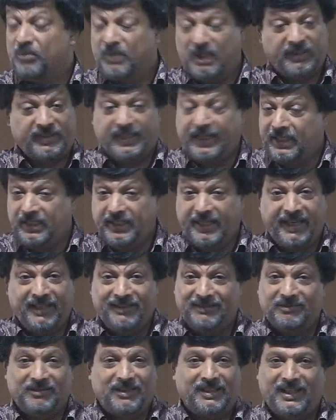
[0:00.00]
The second
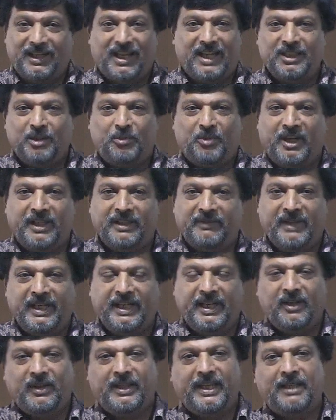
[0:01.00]
thing, a larger point we
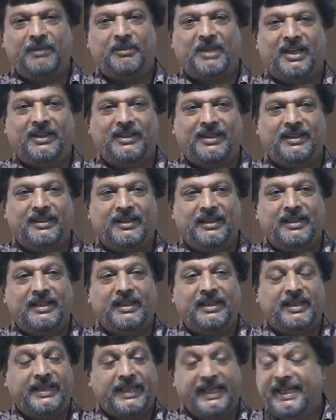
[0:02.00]
need to think about,
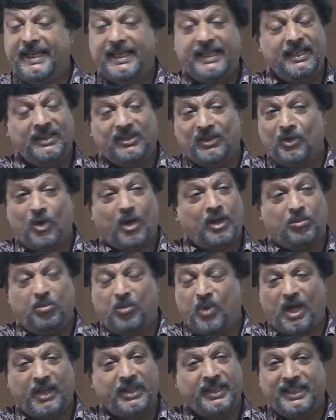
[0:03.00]
he is not
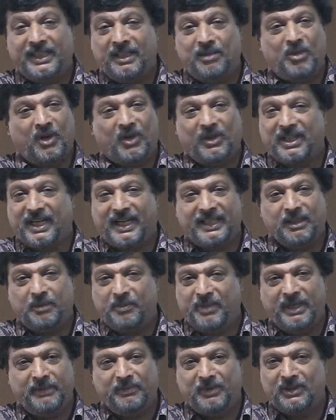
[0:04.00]
bothered about
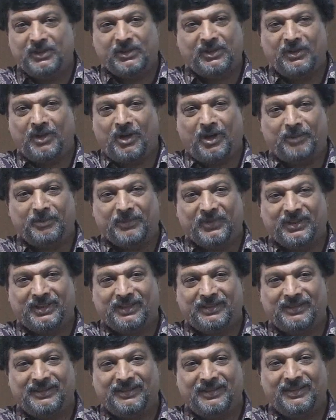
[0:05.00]
other people's norms.
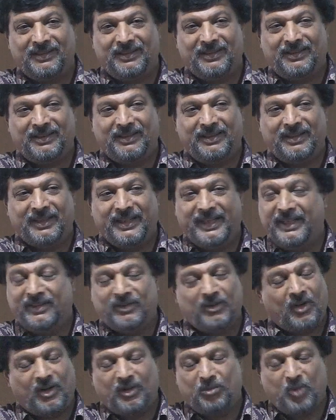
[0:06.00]
He's
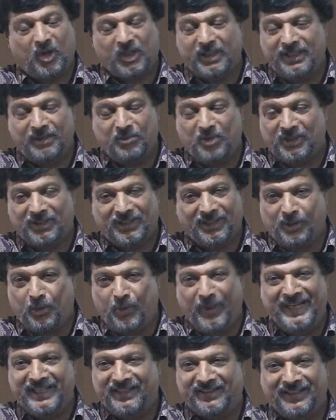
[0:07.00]
not bothered about the
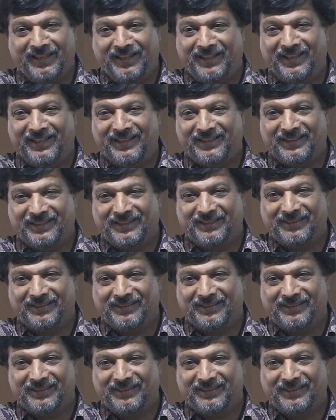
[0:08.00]
Queen's English.